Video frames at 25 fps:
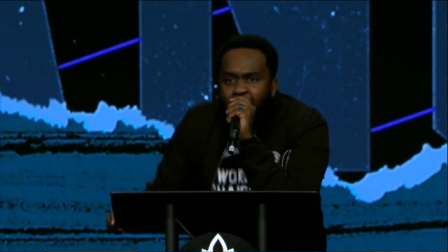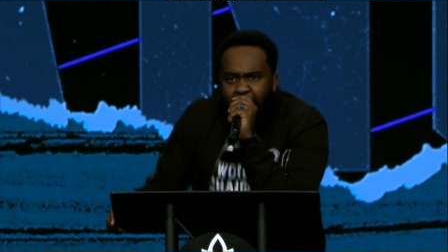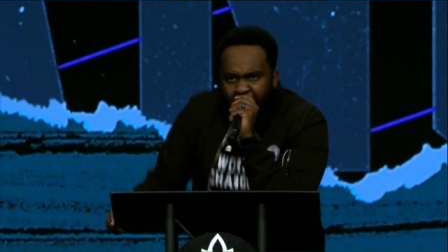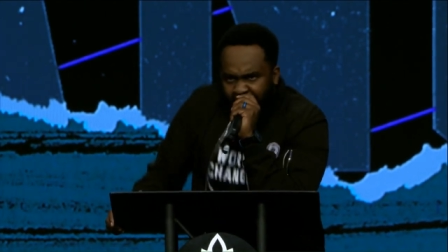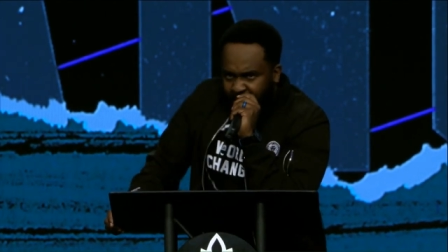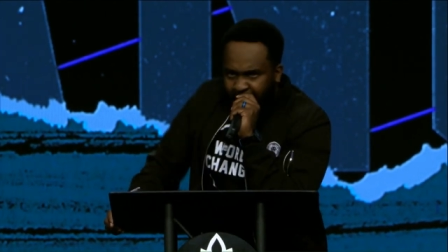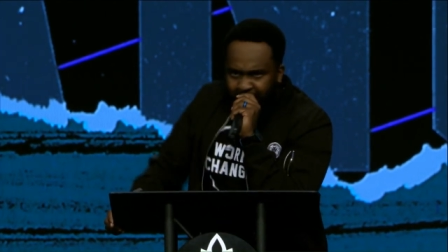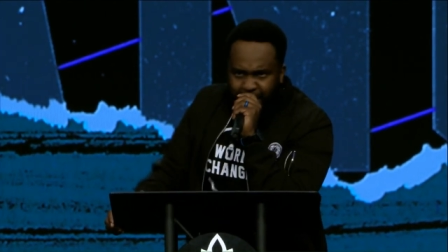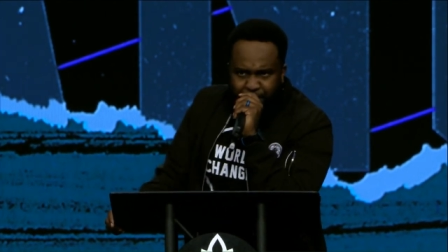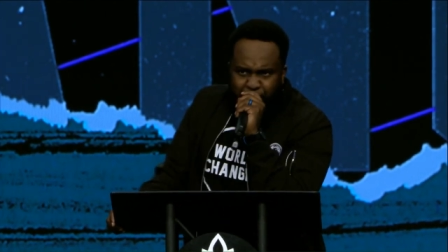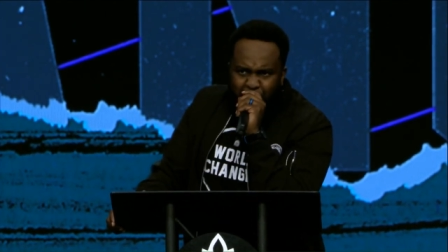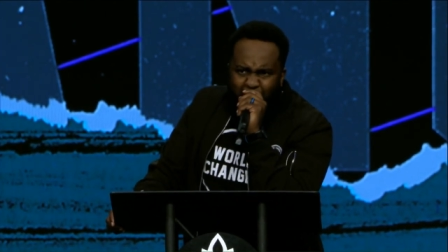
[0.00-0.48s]

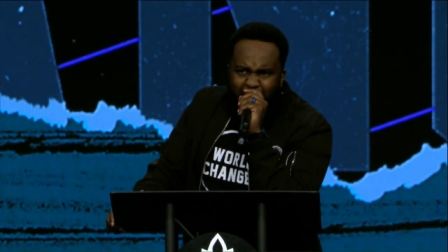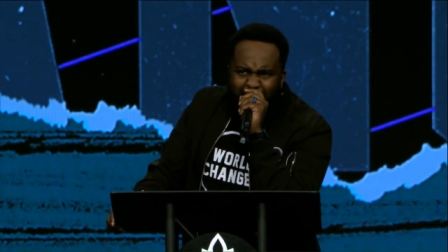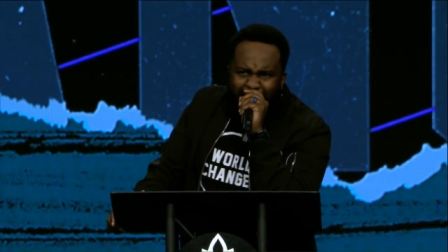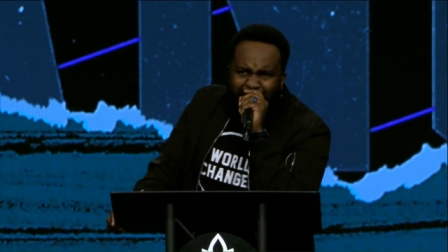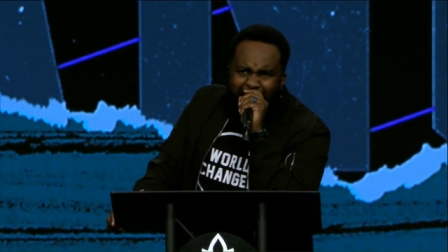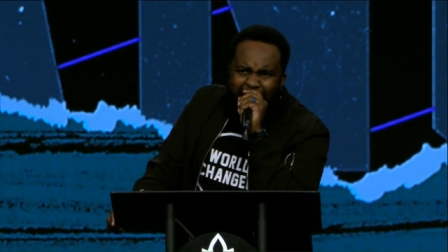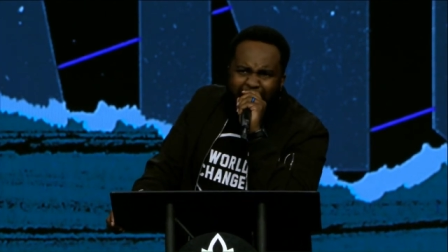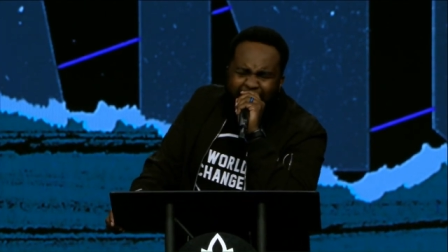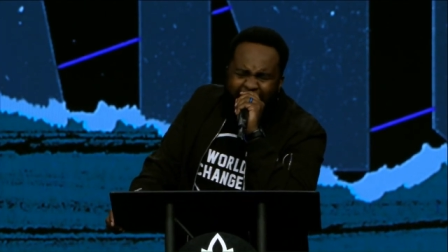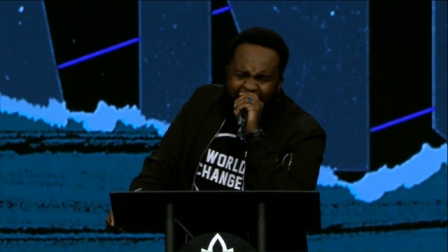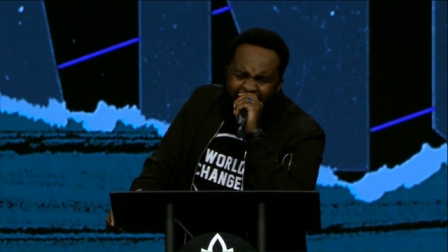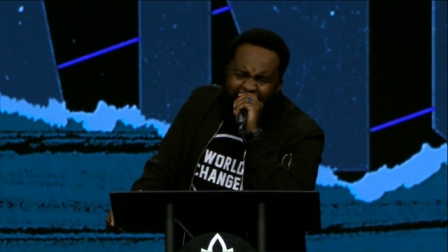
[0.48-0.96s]
If all
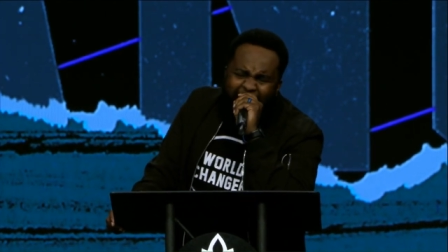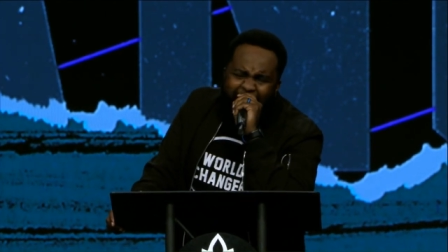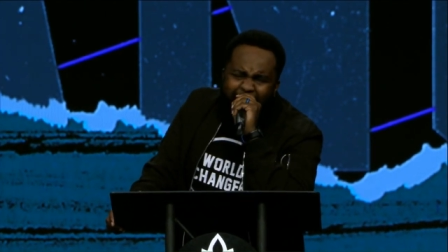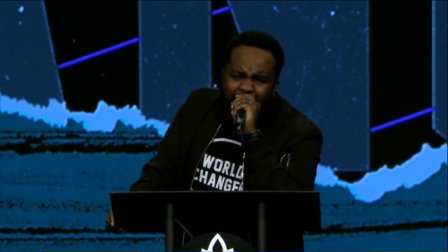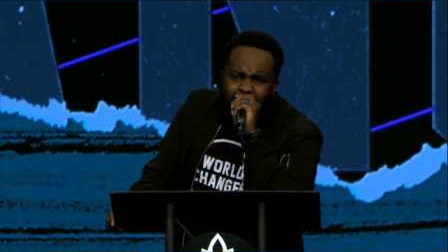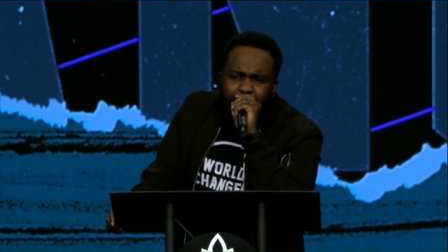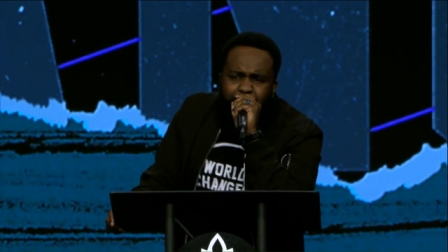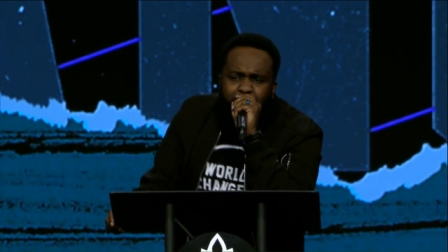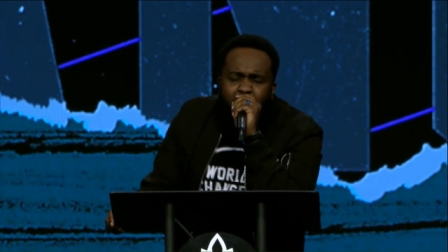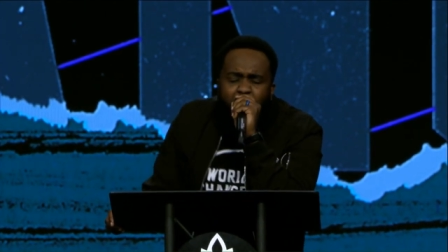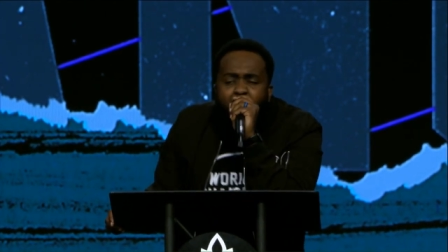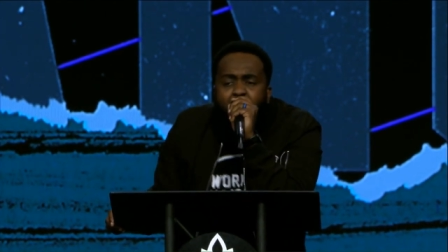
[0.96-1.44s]
I
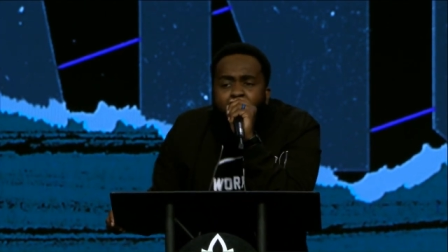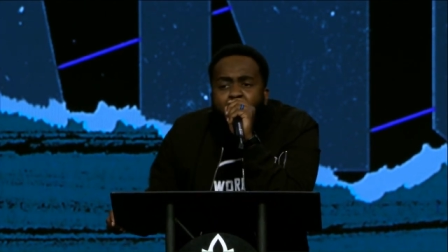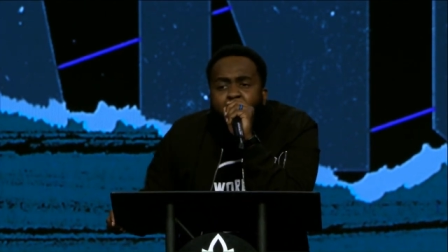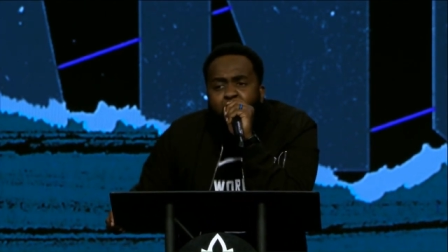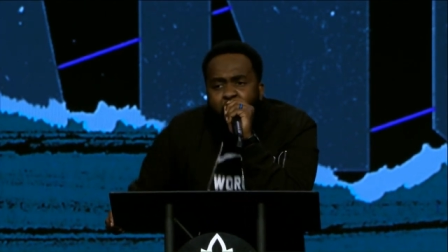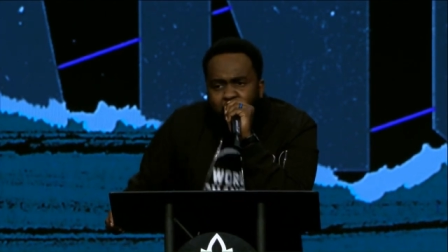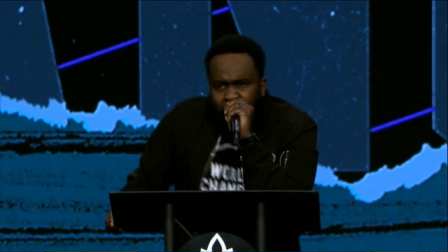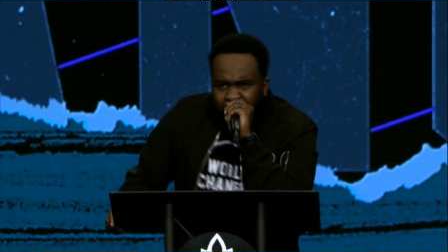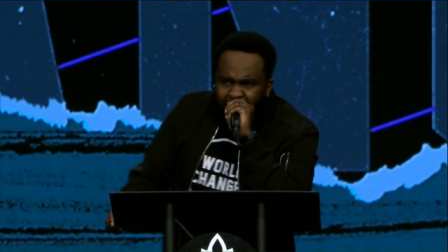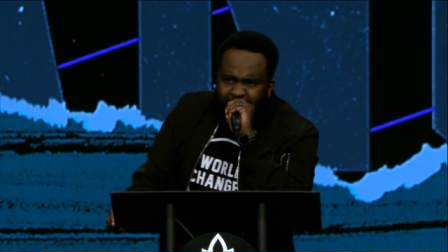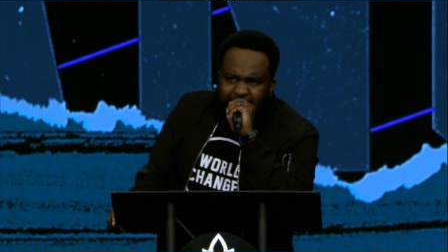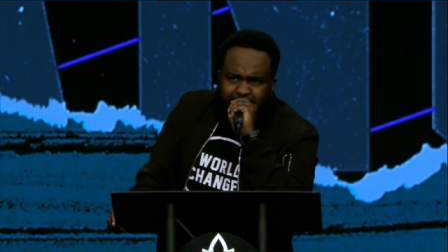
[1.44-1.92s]

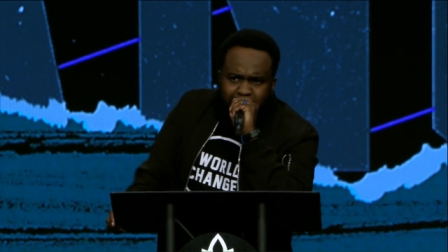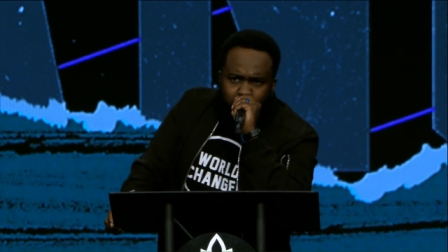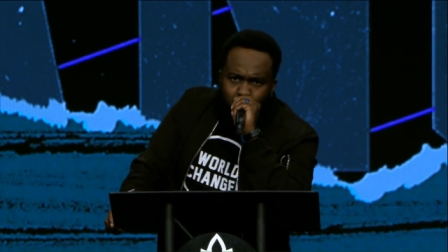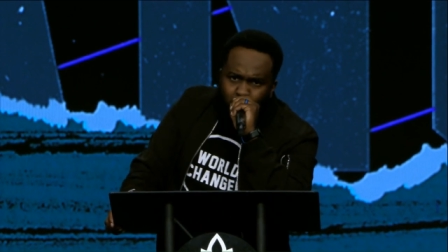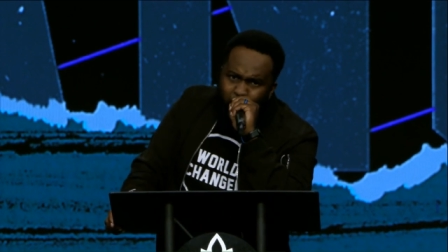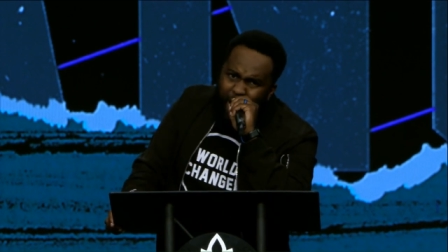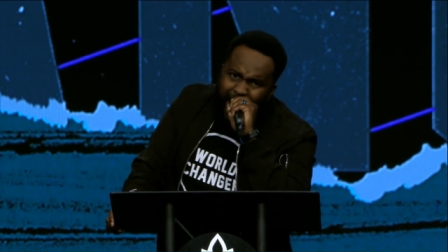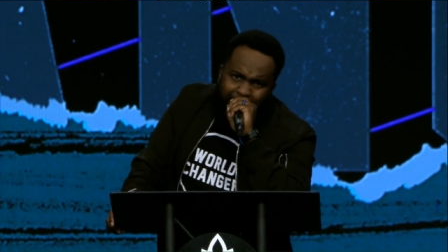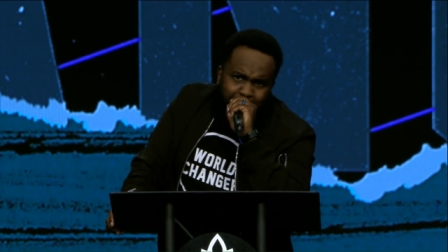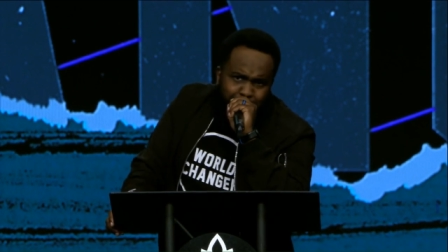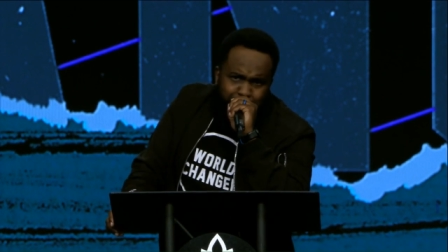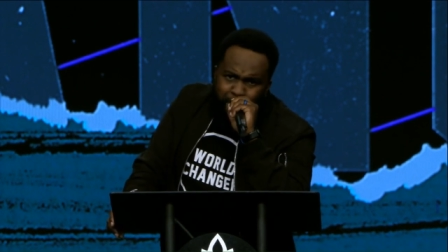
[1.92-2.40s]
have is
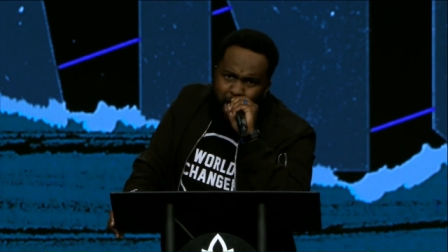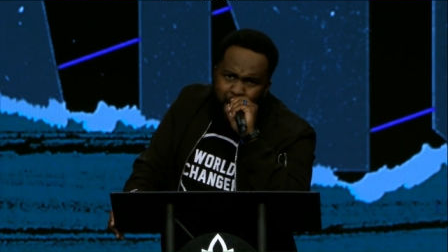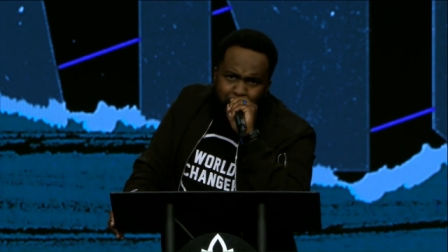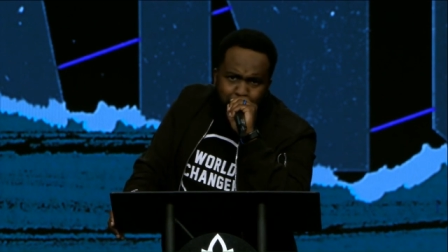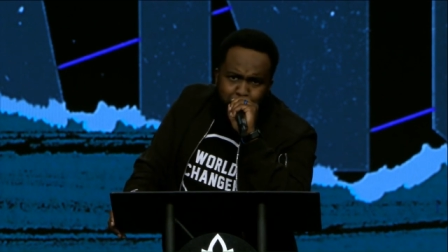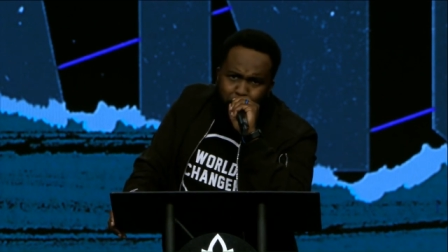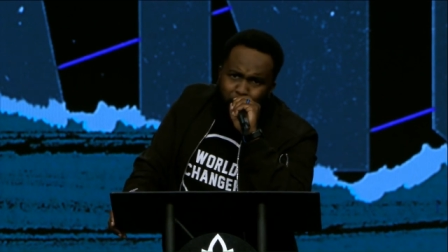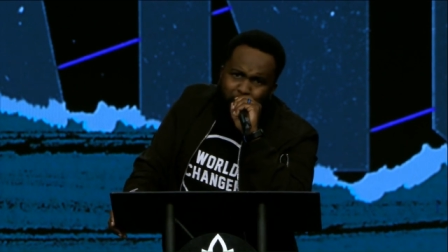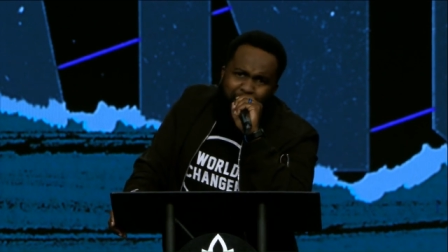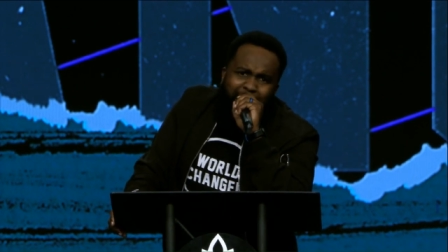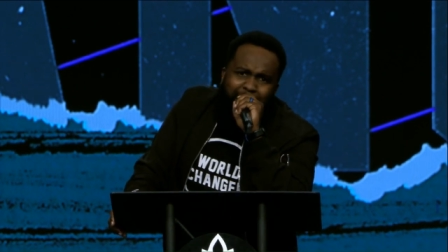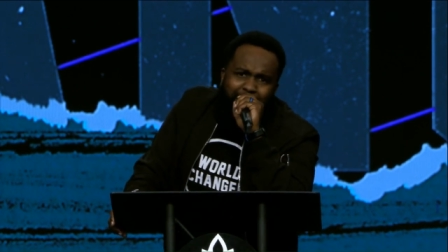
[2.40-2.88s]
one more
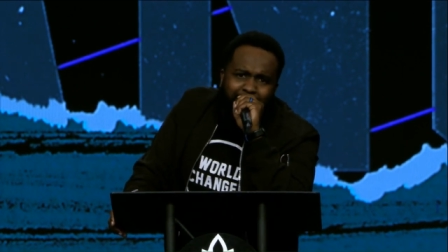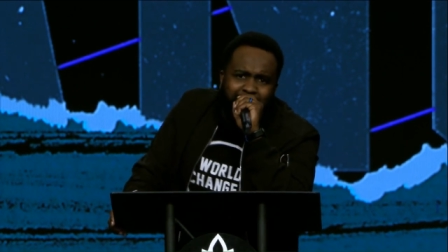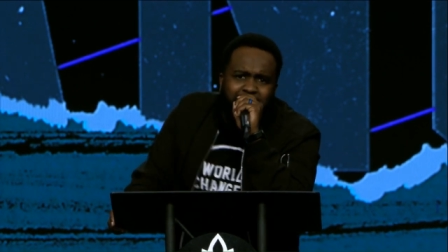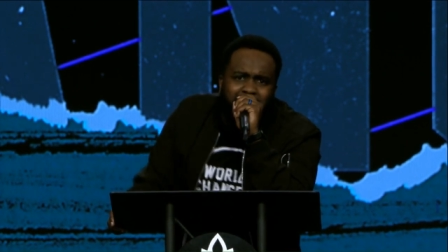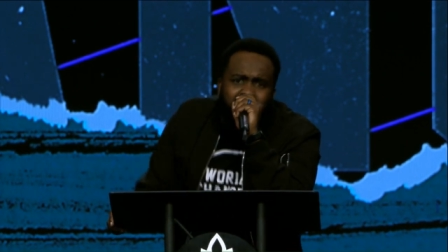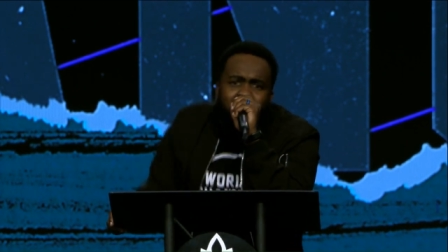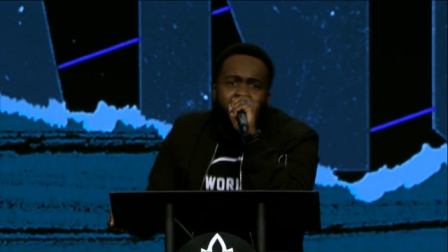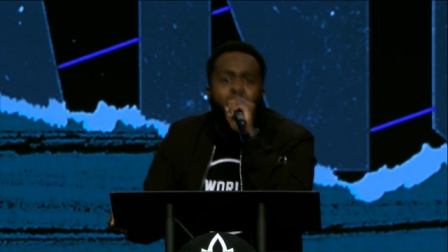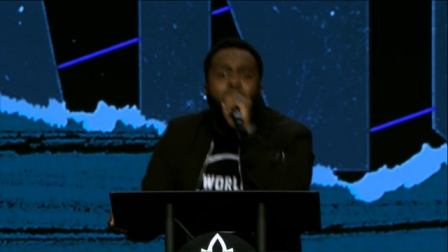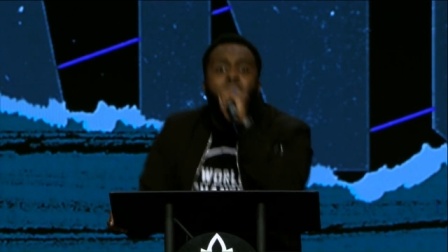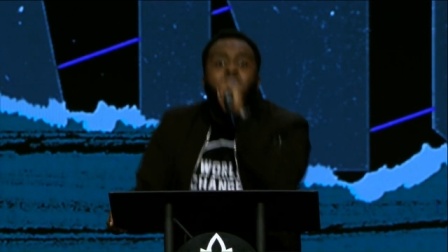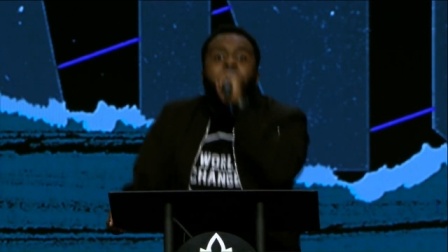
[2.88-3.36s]
breath,
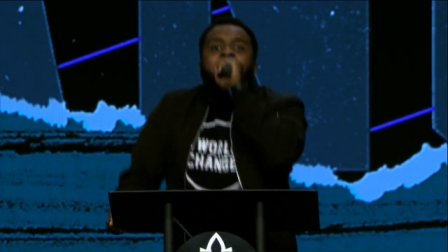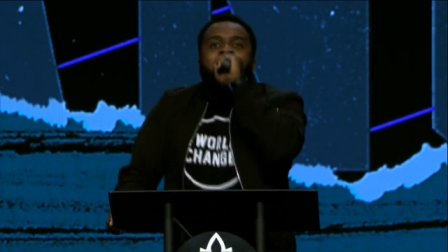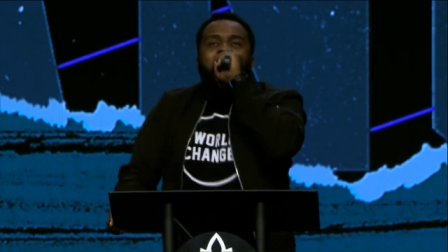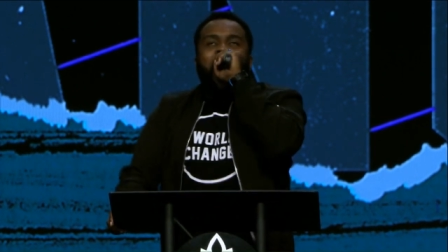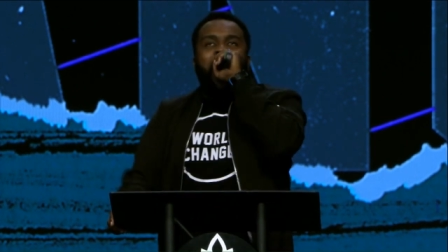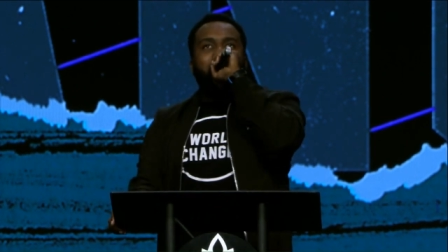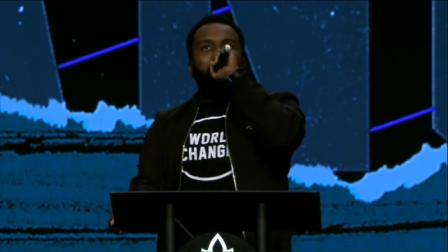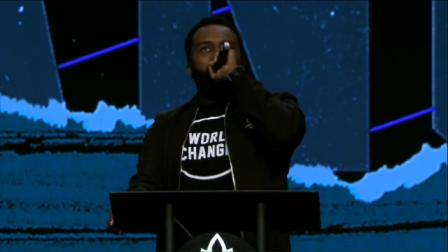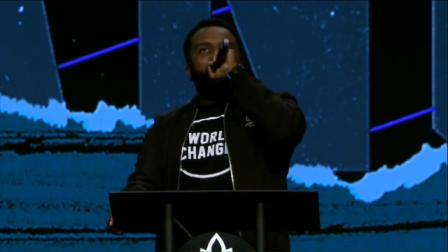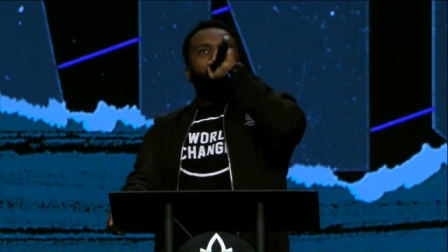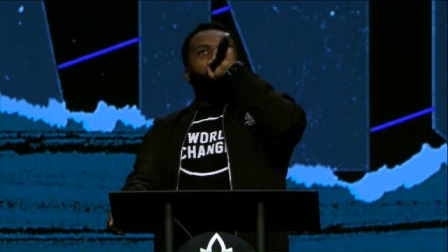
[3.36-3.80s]
I'm